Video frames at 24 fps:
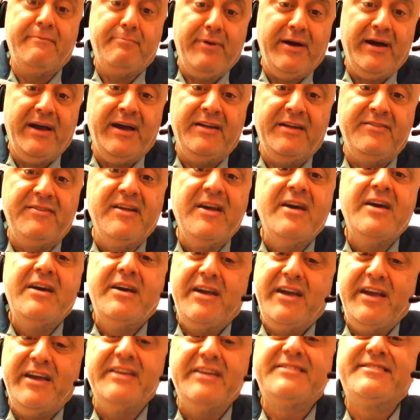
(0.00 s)
path
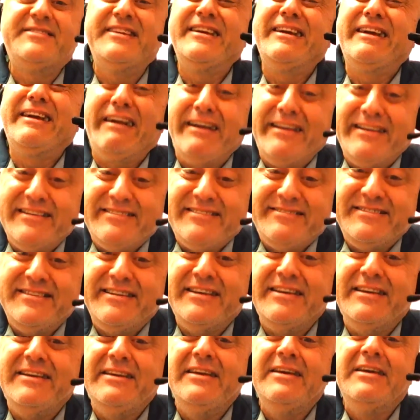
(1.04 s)
is
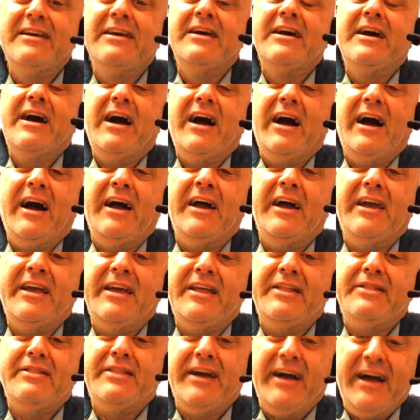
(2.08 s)
increasing.
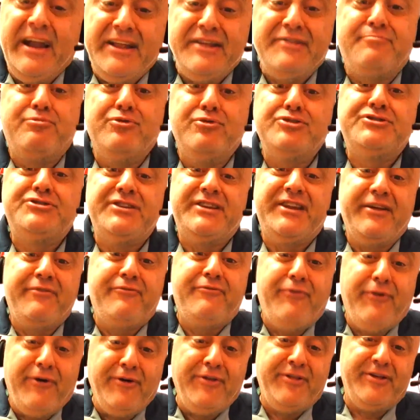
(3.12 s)
And that is pushing us
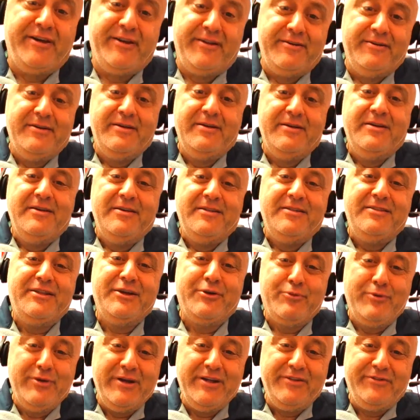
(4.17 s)
further.
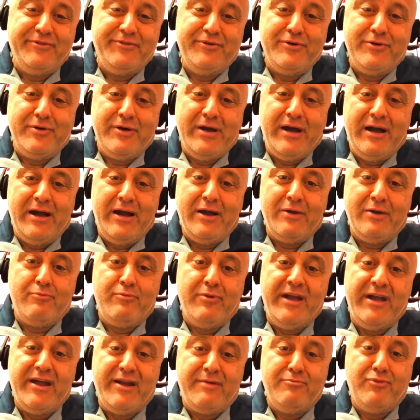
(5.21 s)
The reason
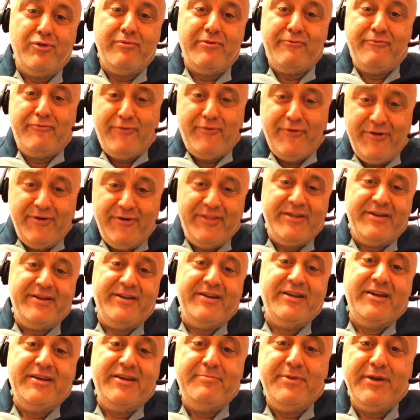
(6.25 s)
we are moving further
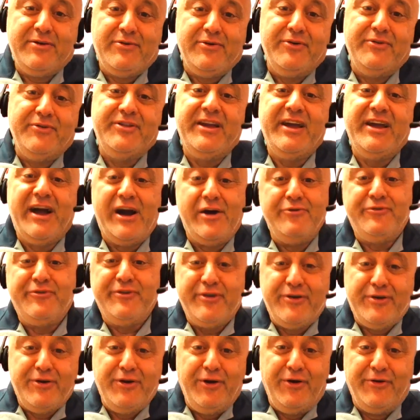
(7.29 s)
is because the
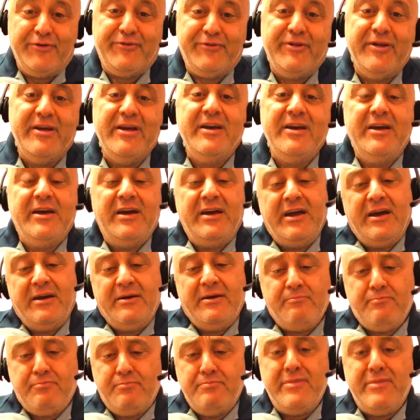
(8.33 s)
housing costs.
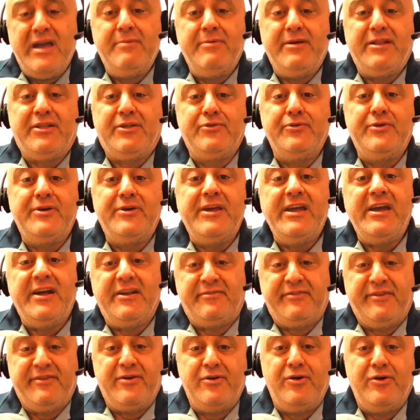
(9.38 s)
Maybe 2
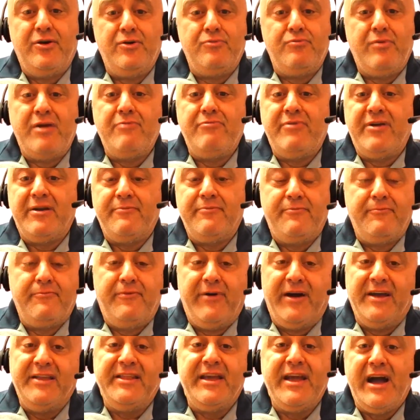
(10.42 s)
years ago, we were
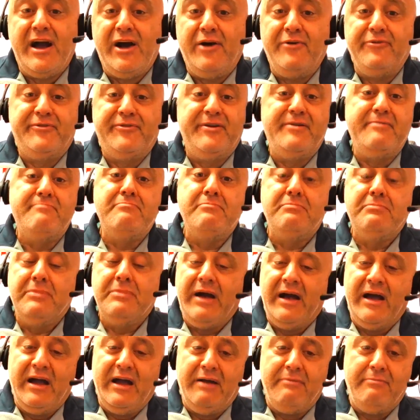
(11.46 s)
finding housing
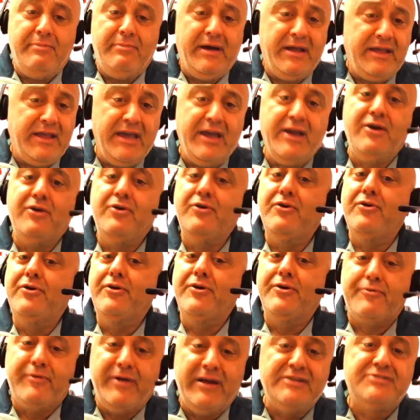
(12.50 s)

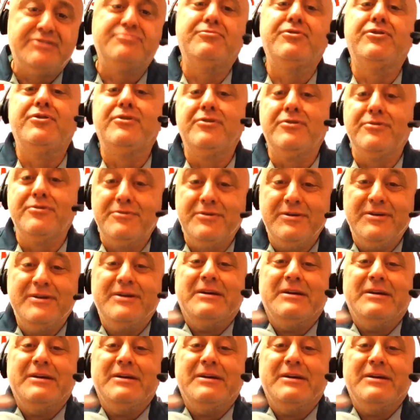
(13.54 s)
Vallejo, Richmond,